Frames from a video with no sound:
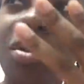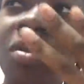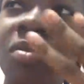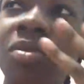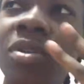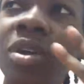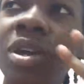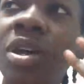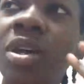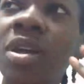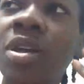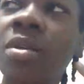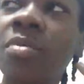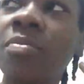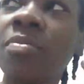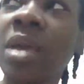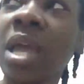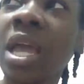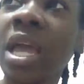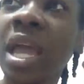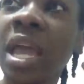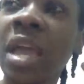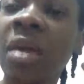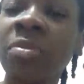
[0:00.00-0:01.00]
of
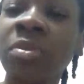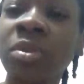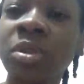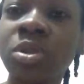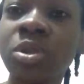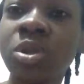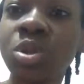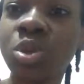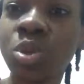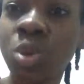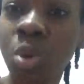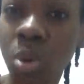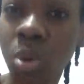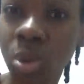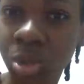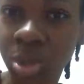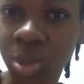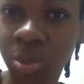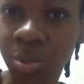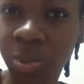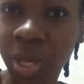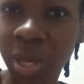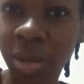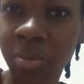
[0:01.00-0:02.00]
being able to talk
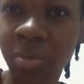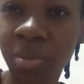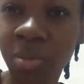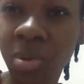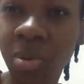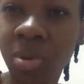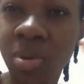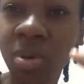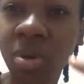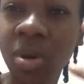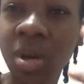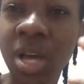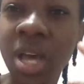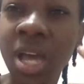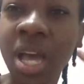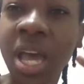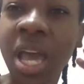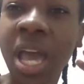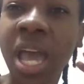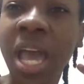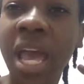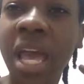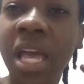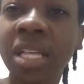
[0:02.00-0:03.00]
to people
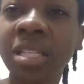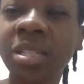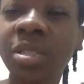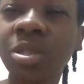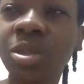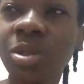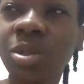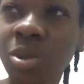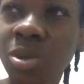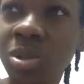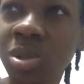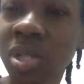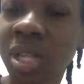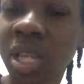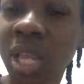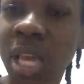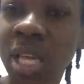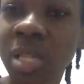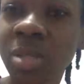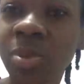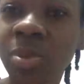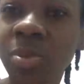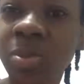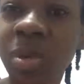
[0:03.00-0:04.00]
and
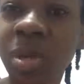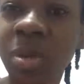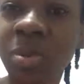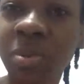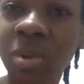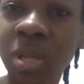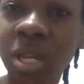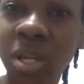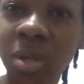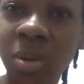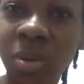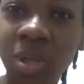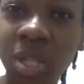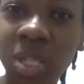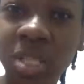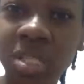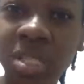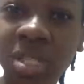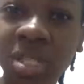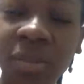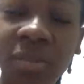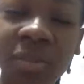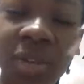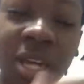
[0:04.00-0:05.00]
socialize with people and all that
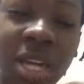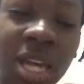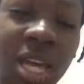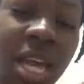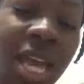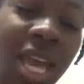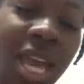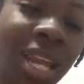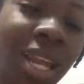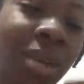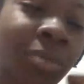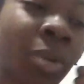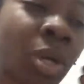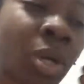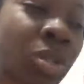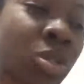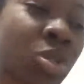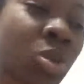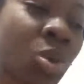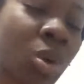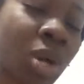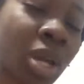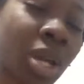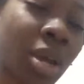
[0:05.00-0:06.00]
stuff. And I'm
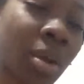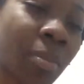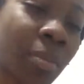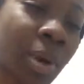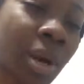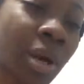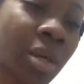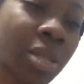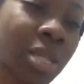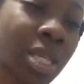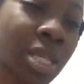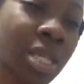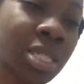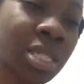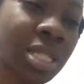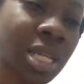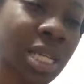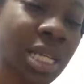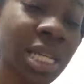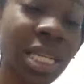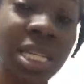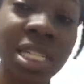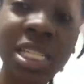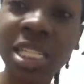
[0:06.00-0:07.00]
not talking about these
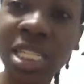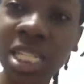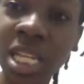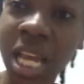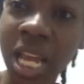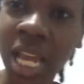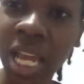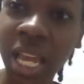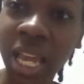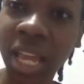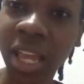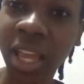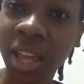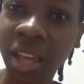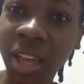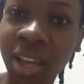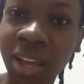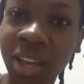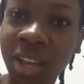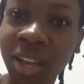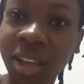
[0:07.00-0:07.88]
cliche